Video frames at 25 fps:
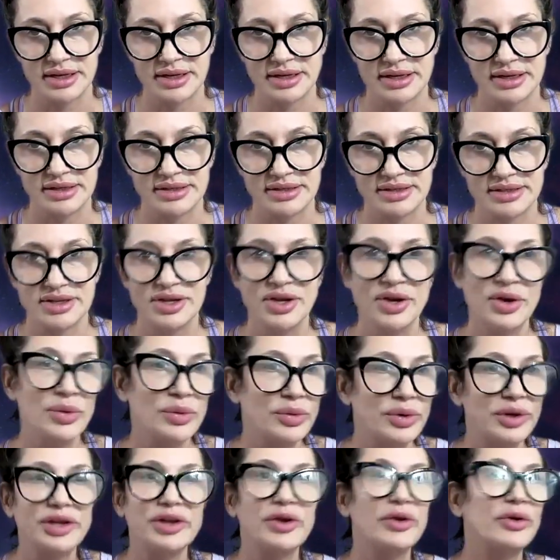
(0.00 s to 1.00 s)

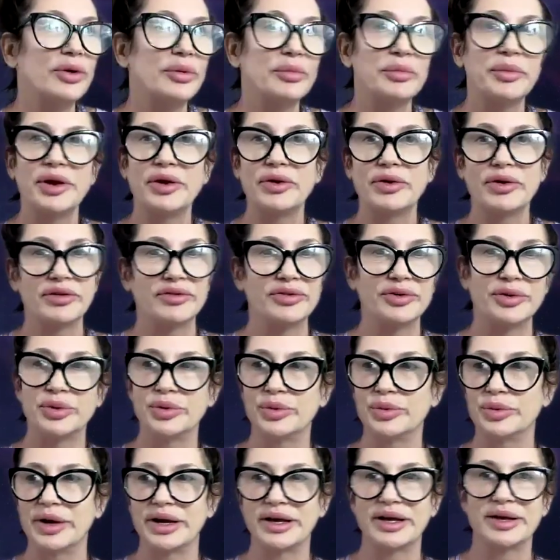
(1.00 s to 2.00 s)
well, you're a mirror of who
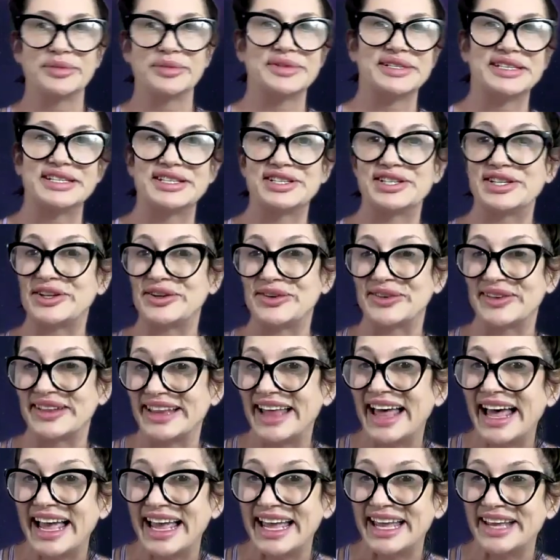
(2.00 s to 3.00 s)
and what comes into your
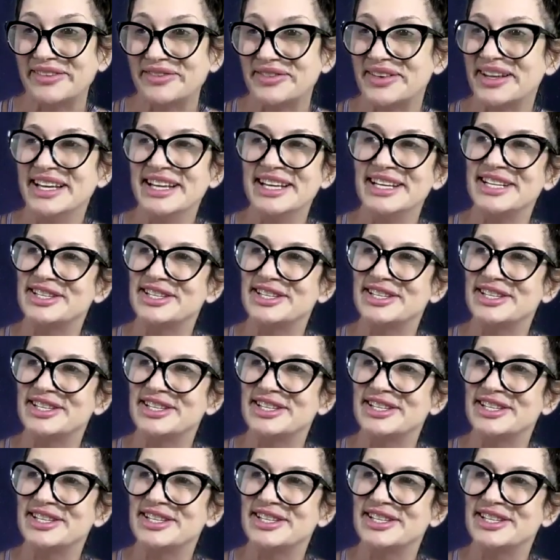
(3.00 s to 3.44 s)
life.